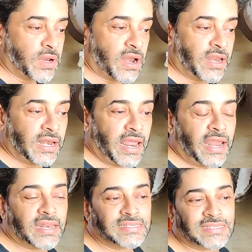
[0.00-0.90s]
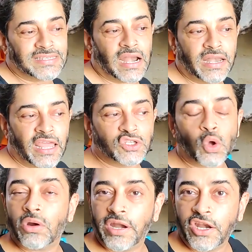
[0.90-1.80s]
we are running late, it's a Sunday, it's
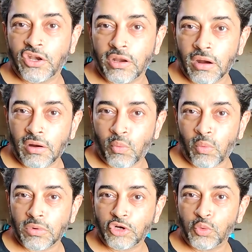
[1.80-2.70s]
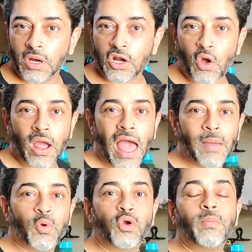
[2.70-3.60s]
already 2 o'clock.
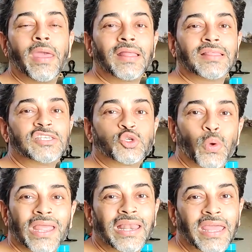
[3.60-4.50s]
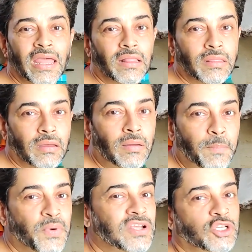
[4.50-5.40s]
I'm going to make this quickly in the
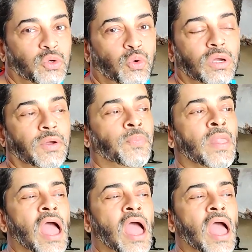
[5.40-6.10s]
pressure cooker.